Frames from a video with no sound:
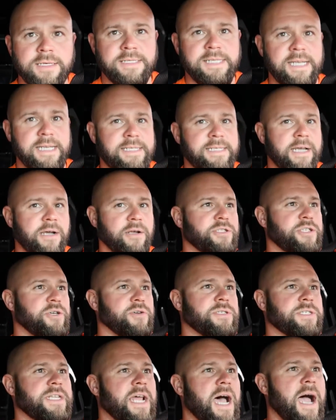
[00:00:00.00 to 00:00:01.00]

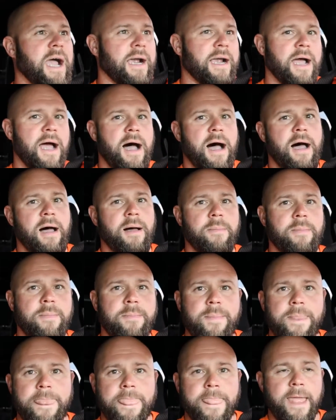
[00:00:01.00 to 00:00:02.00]

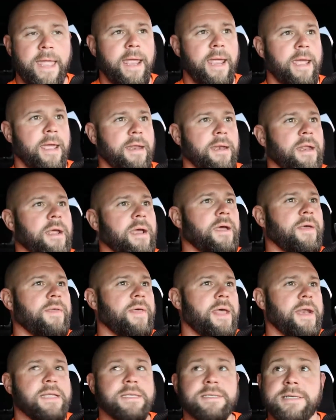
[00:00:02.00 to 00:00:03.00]
DetailJuice.com, and
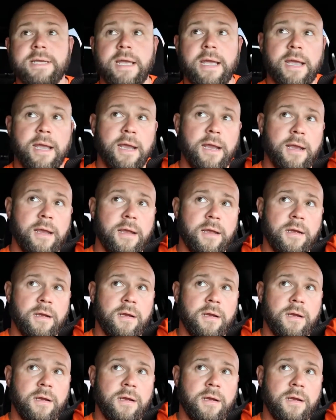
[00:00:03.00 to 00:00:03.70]
that is a